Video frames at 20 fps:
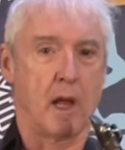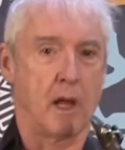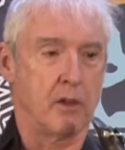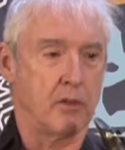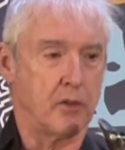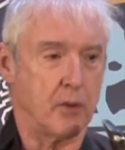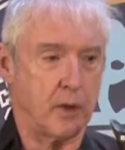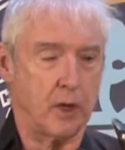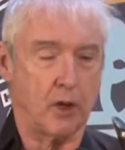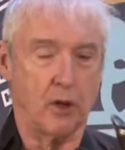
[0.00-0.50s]

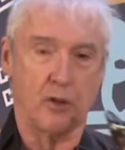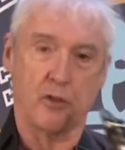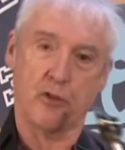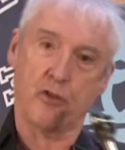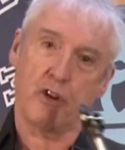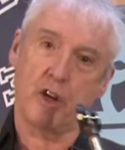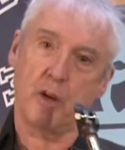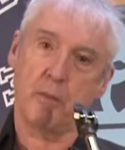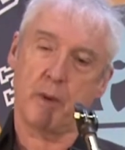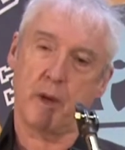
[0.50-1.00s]
So we go
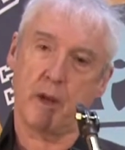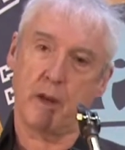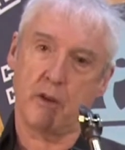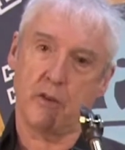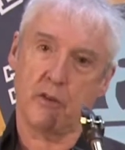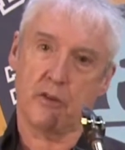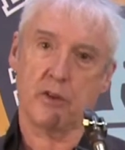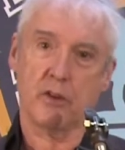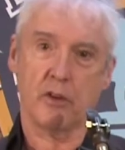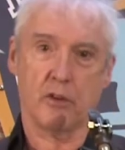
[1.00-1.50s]
3
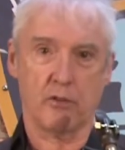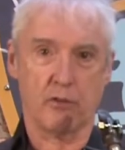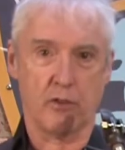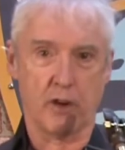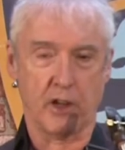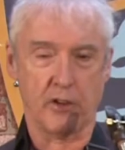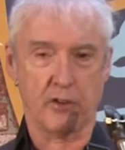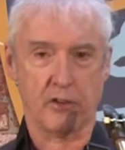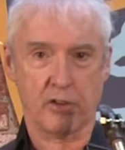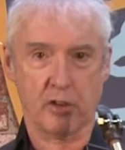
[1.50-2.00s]
B's,
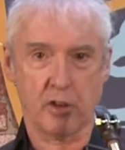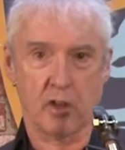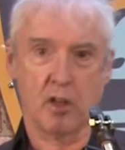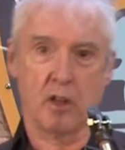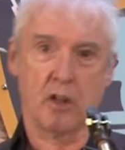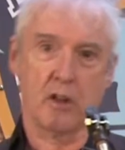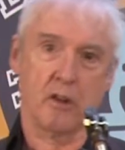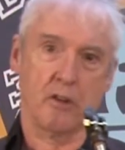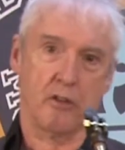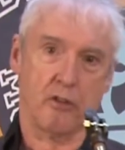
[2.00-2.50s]
rest,
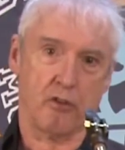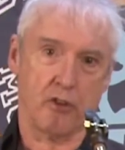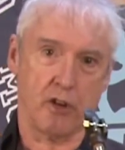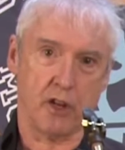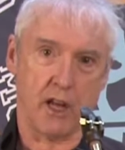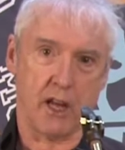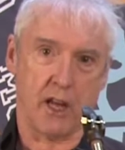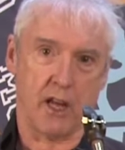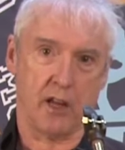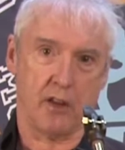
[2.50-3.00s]
3
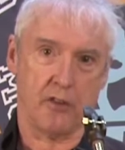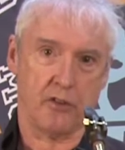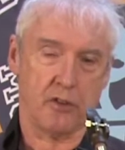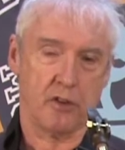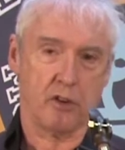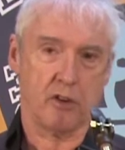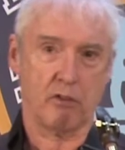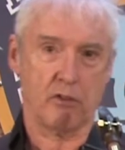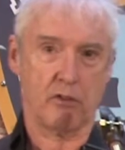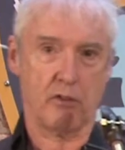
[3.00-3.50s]
A's,
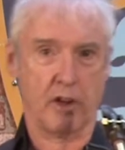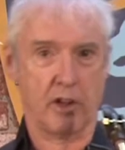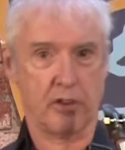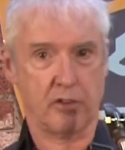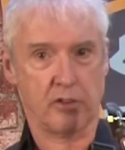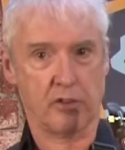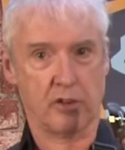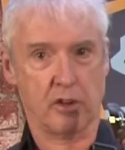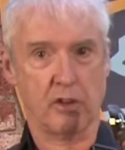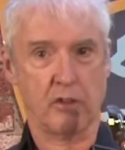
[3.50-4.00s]

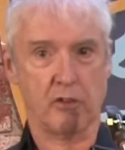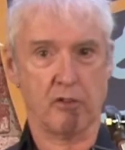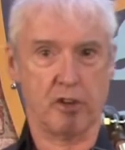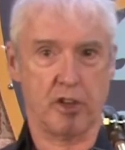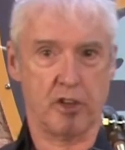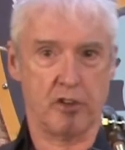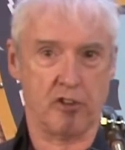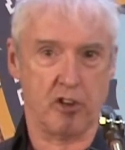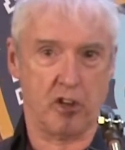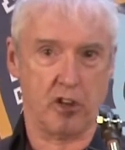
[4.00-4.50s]
rest,
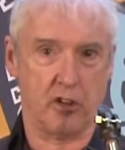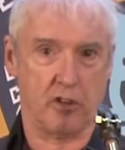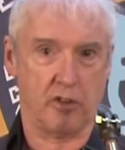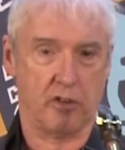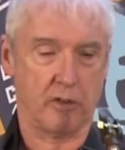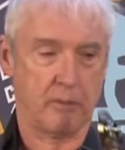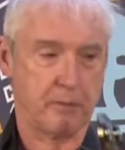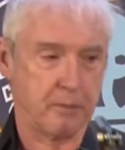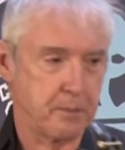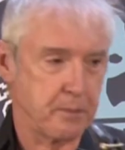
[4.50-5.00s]
3 G's.